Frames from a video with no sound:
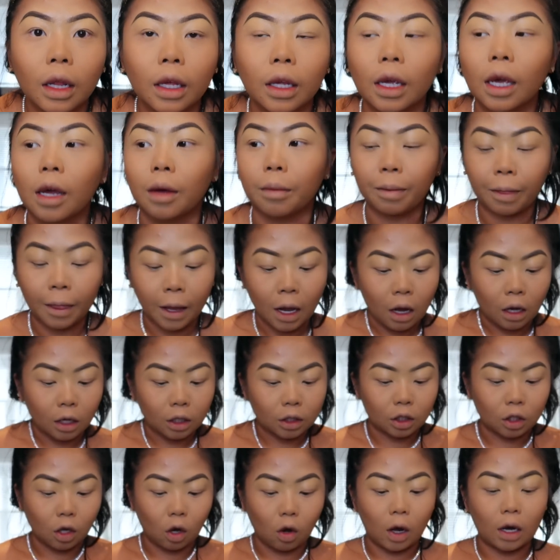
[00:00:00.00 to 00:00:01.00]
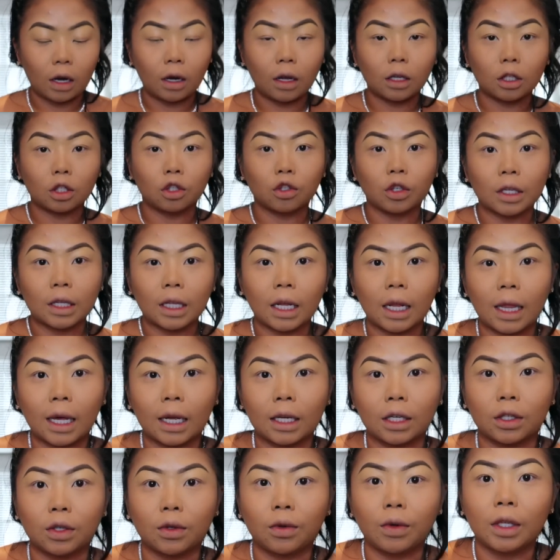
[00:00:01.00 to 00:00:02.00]
then yeah, so another trick that I
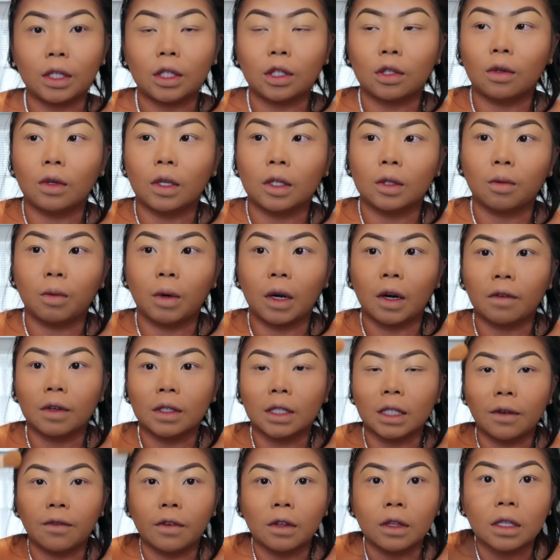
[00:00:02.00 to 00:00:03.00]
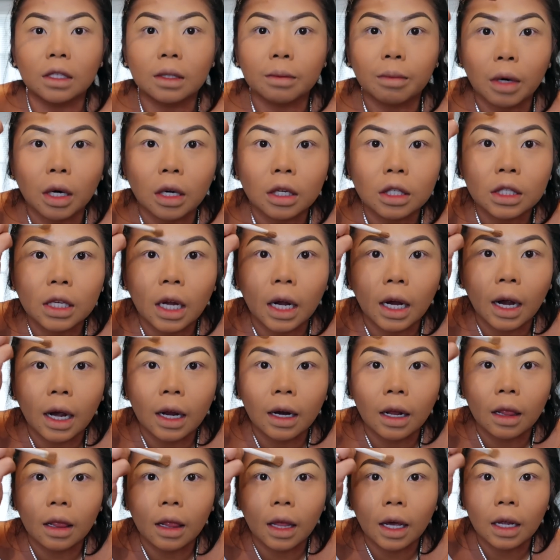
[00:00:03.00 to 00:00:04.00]
like doing too is whatever's left on this brush, I
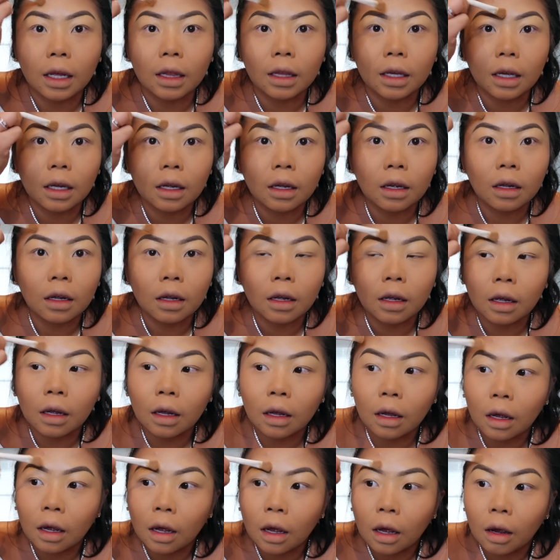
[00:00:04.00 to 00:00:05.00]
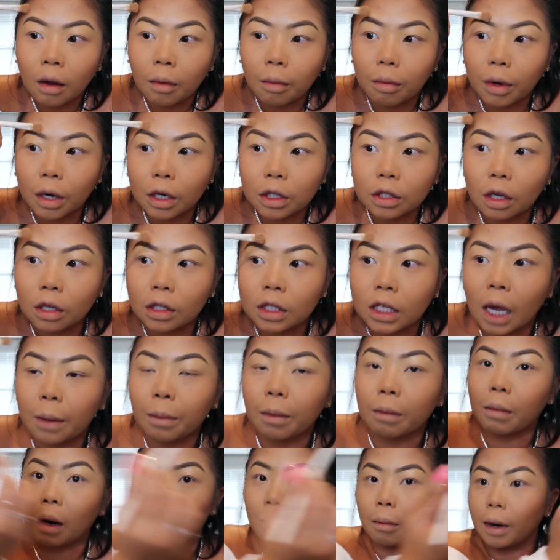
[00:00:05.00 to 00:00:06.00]
kind of lightly brush on
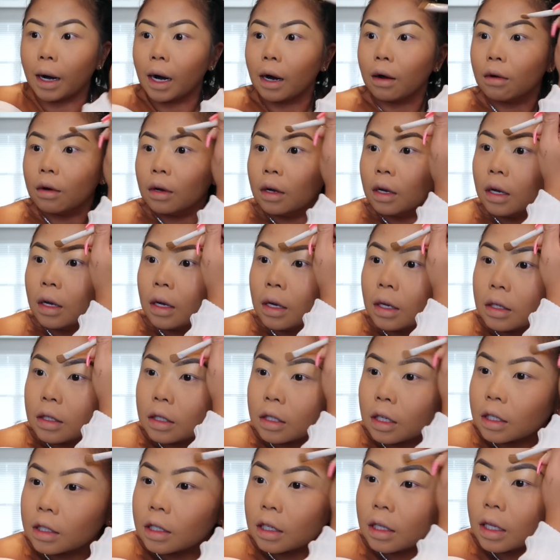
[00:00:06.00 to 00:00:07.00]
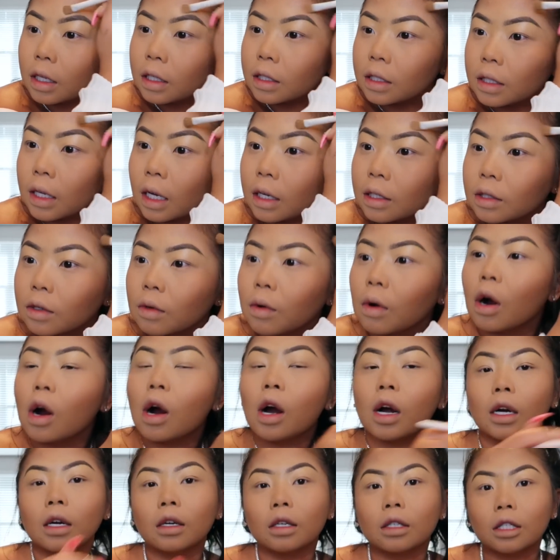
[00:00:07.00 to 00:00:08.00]
top of my brow, just so that it's not so
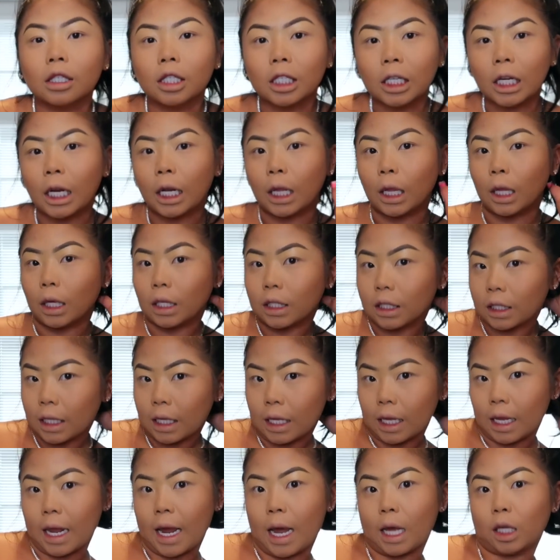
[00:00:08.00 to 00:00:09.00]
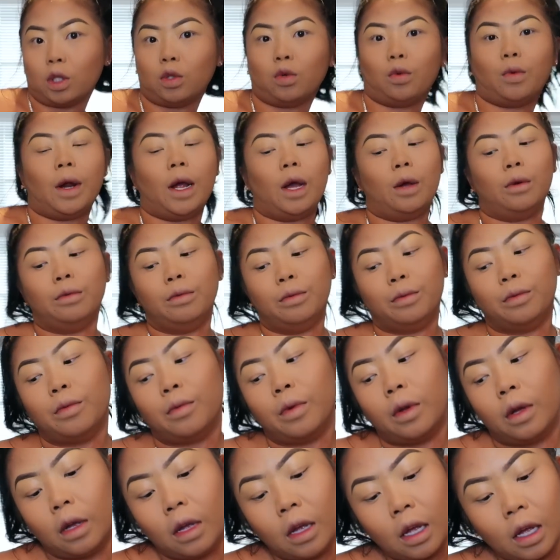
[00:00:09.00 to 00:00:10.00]
harsh. It looks natural,
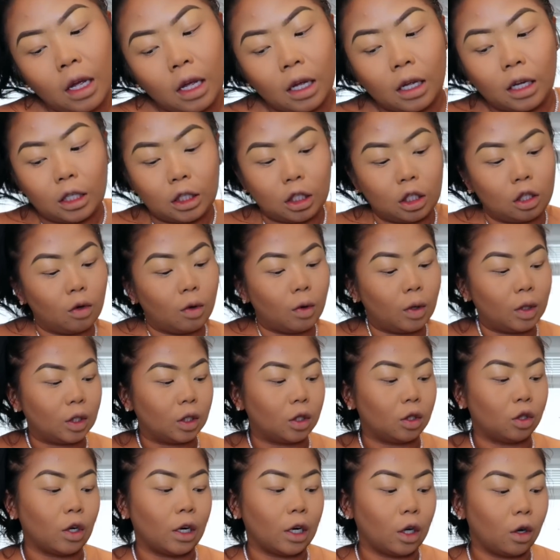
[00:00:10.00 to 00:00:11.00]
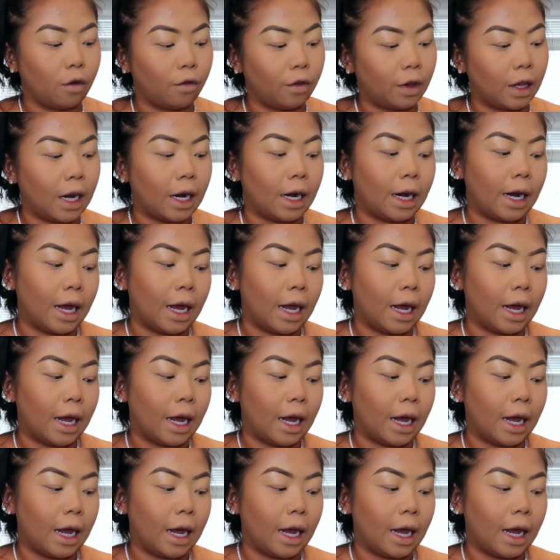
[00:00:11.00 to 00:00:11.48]
because you know, always trying to go for that